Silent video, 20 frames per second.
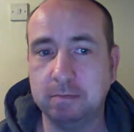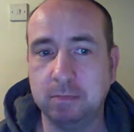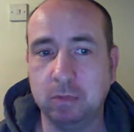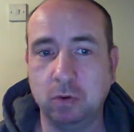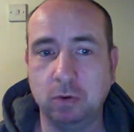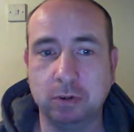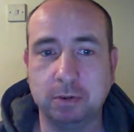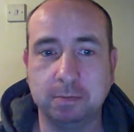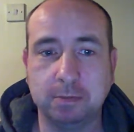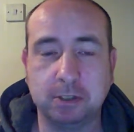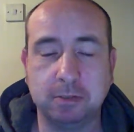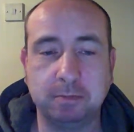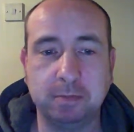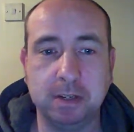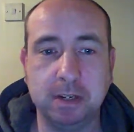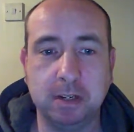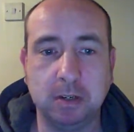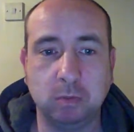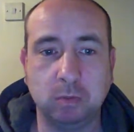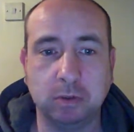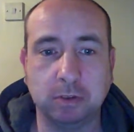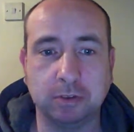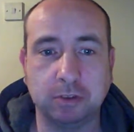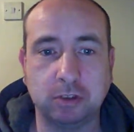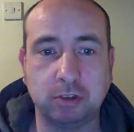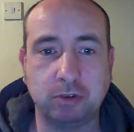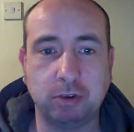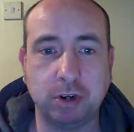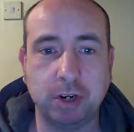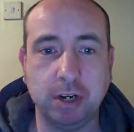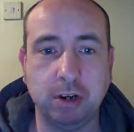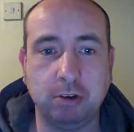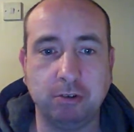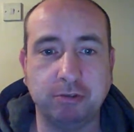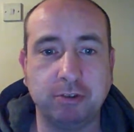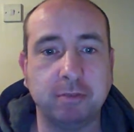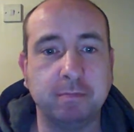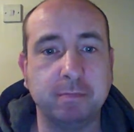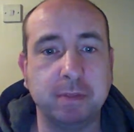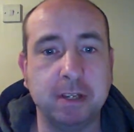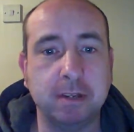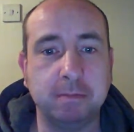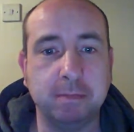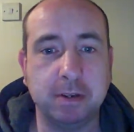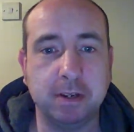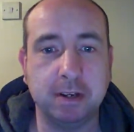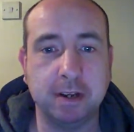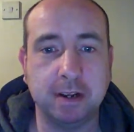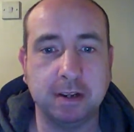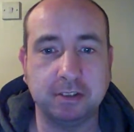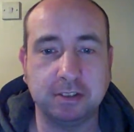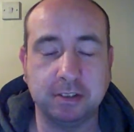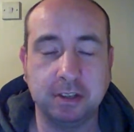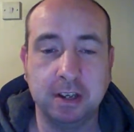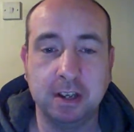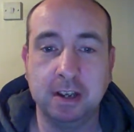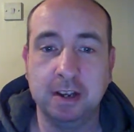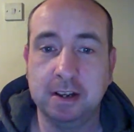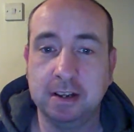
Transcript: modem speed was 300 BPS.